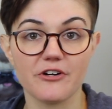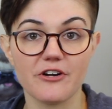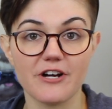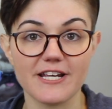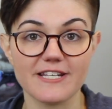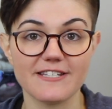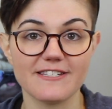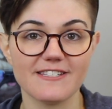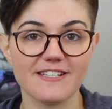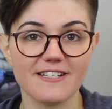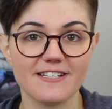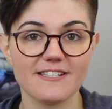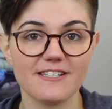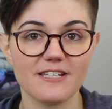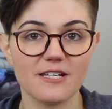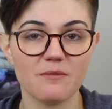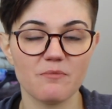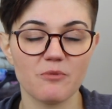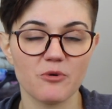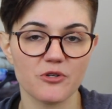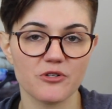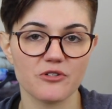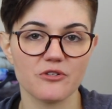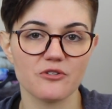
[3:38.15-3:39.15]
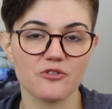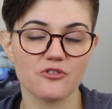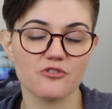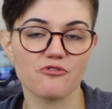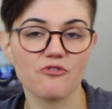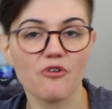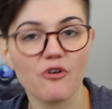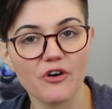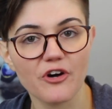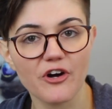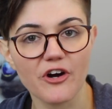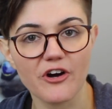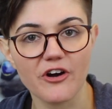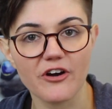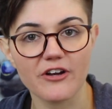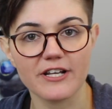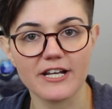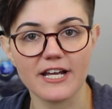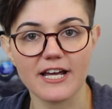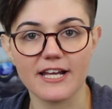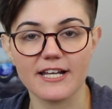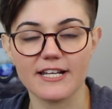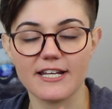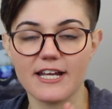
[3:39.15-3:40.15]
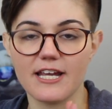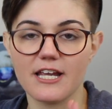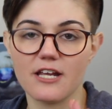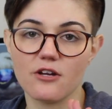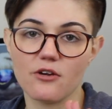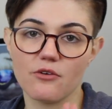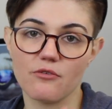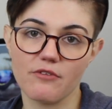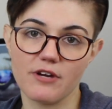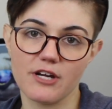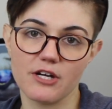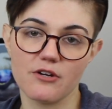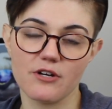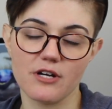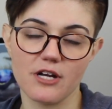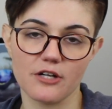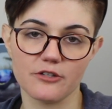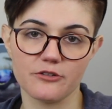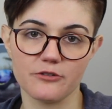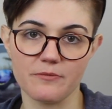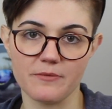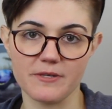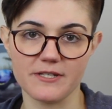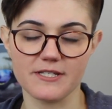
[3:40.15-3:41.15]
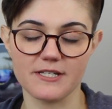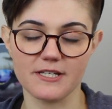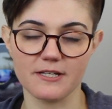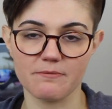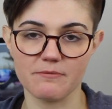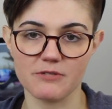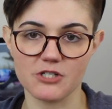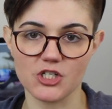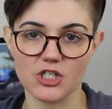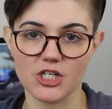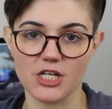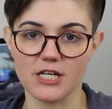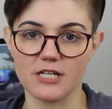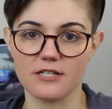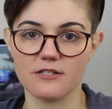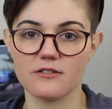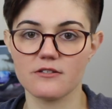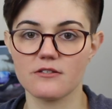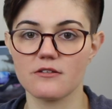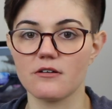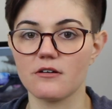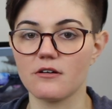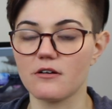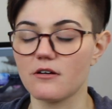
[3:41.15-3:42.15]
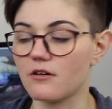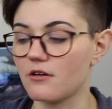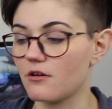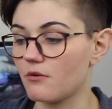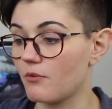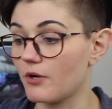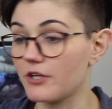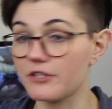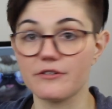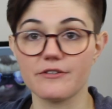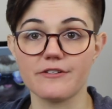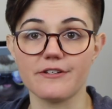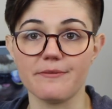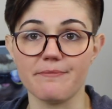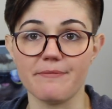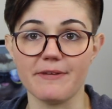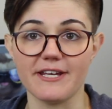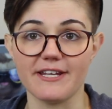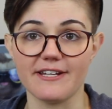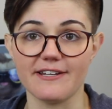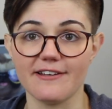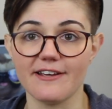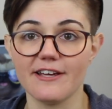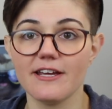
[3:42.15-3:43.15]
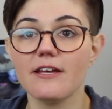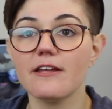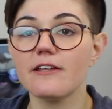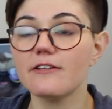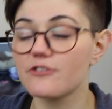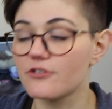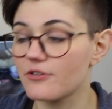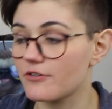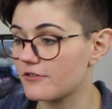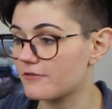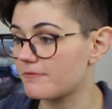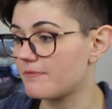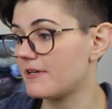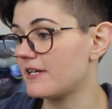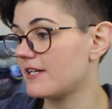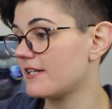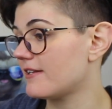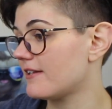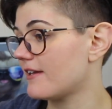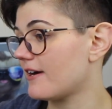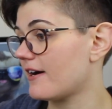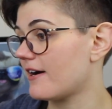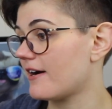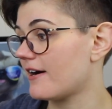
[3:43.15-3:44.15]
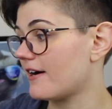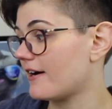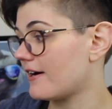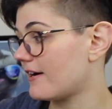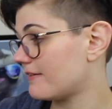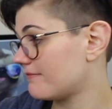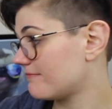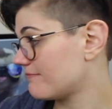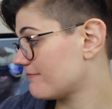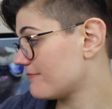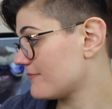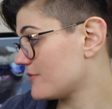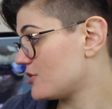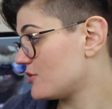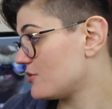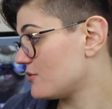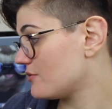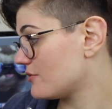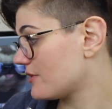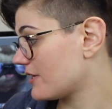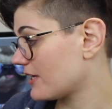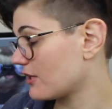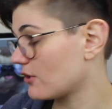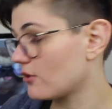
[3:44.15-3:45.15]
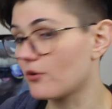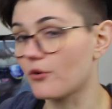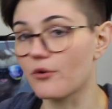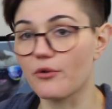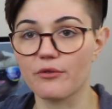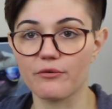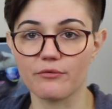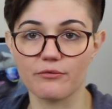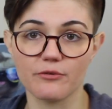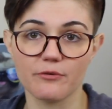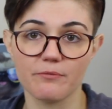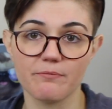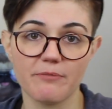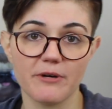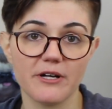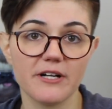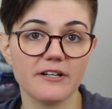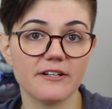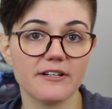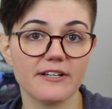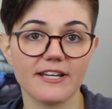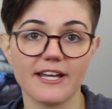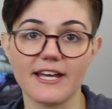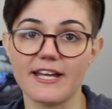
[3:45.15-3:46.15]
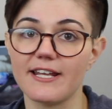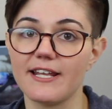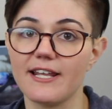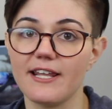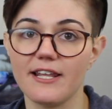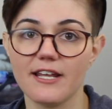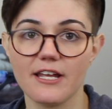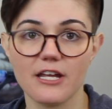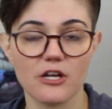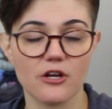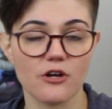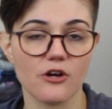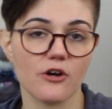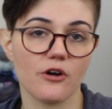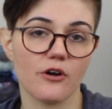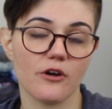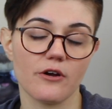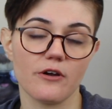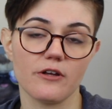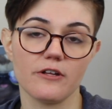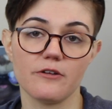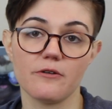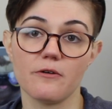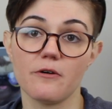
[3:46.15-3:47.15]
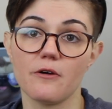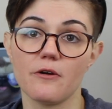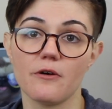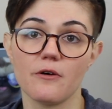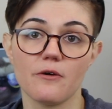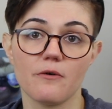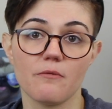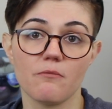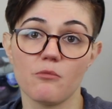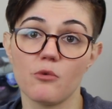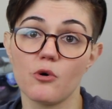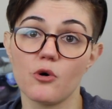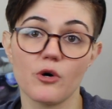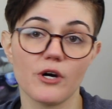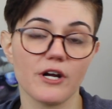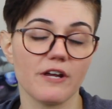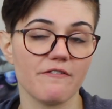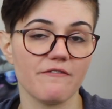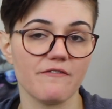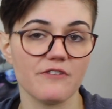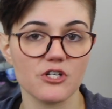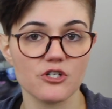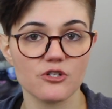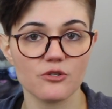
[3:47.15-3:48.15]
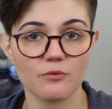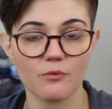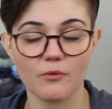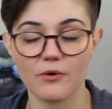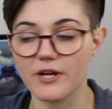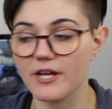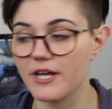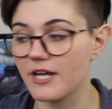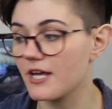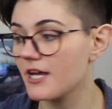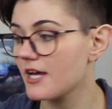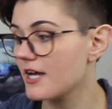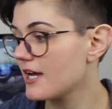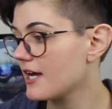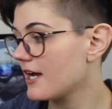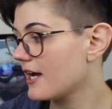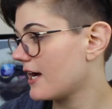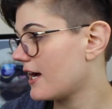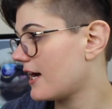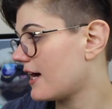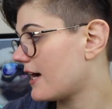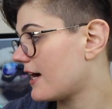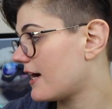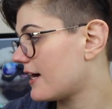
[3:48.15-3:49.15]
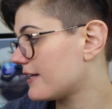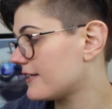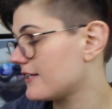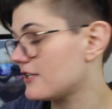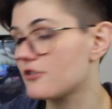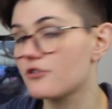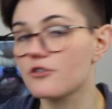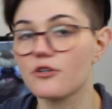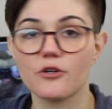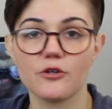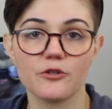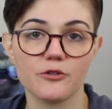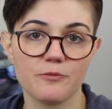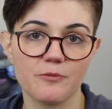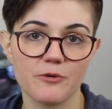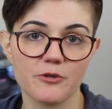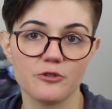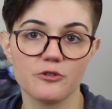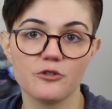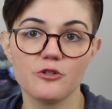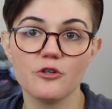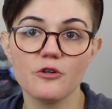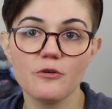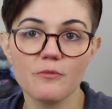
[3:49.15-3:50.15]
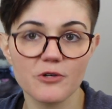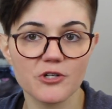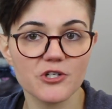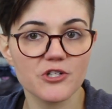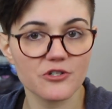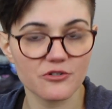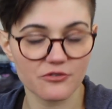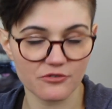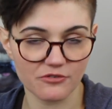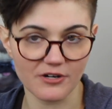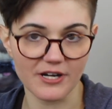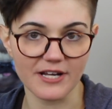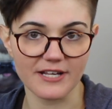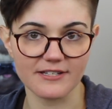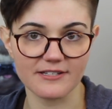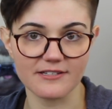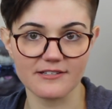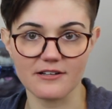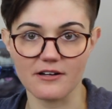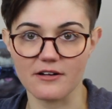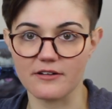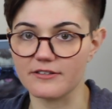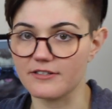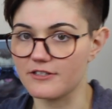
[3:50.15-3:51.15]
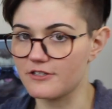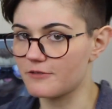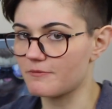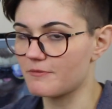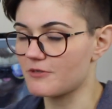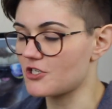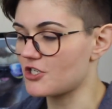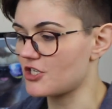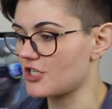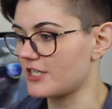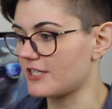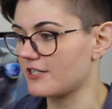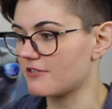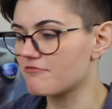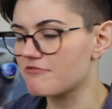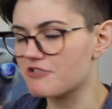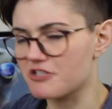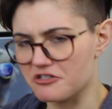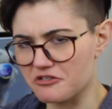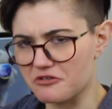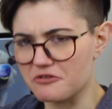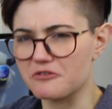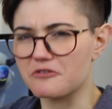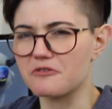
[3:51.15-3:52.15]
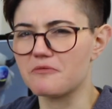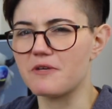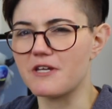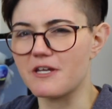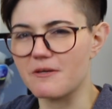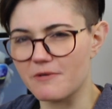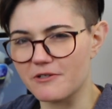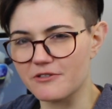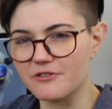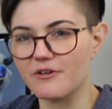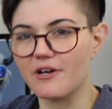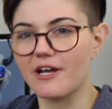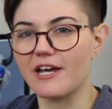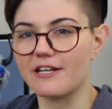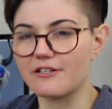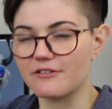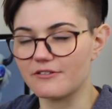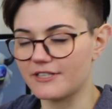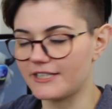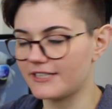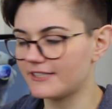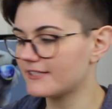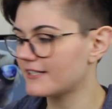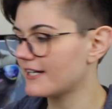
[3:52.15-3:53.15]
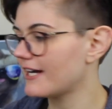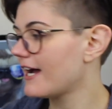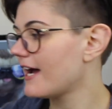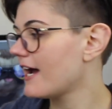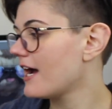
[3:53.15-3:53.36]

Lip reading: is 60% stronger than in a regular domestic machine. So what does it mean? It just means that you can go through bulk and layer in a more efficient way, and it's not going to put too much stress on this machine. She's going to be able to handle it.